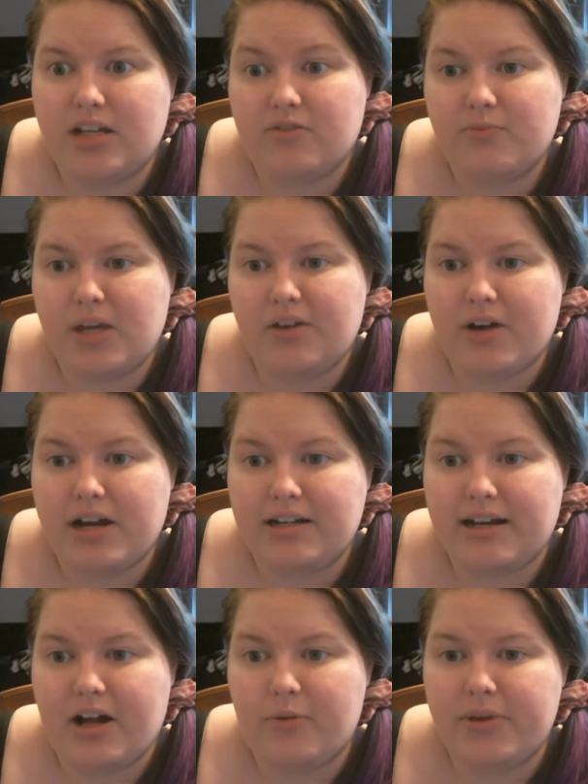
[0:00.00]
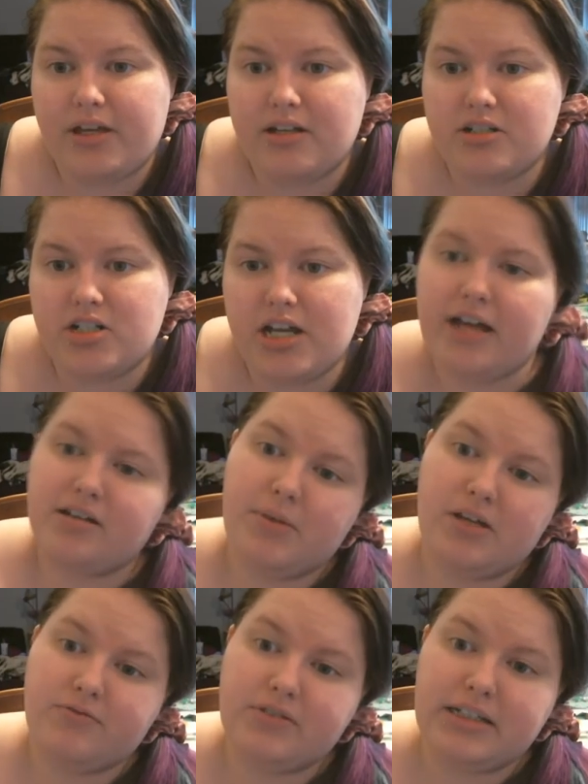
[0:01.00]
of me right now because she had to
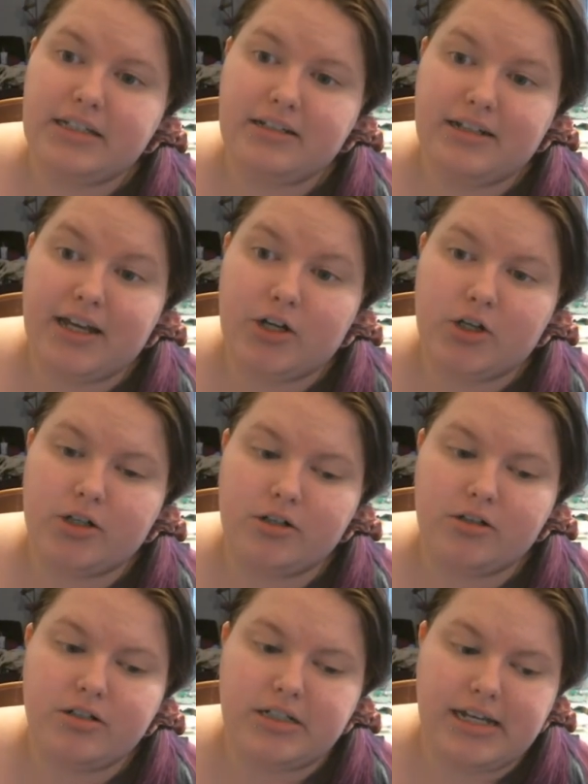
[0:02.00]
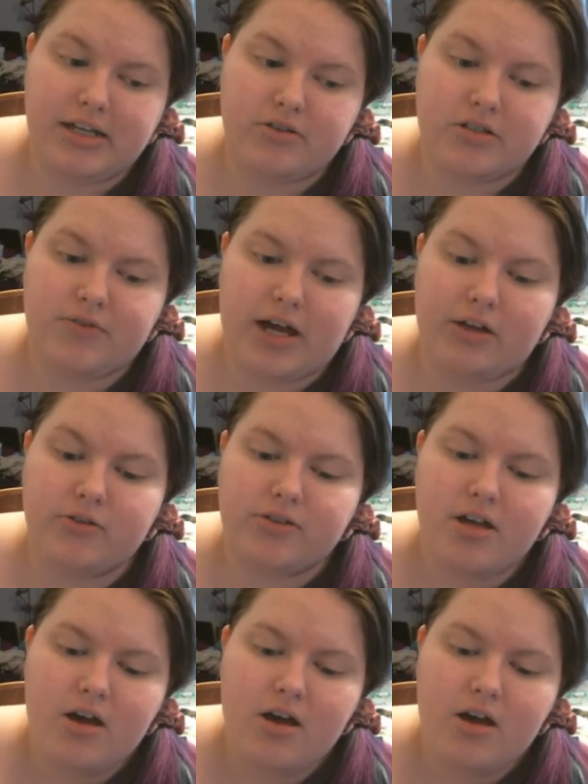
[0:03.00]
be fleed and get her nails filed.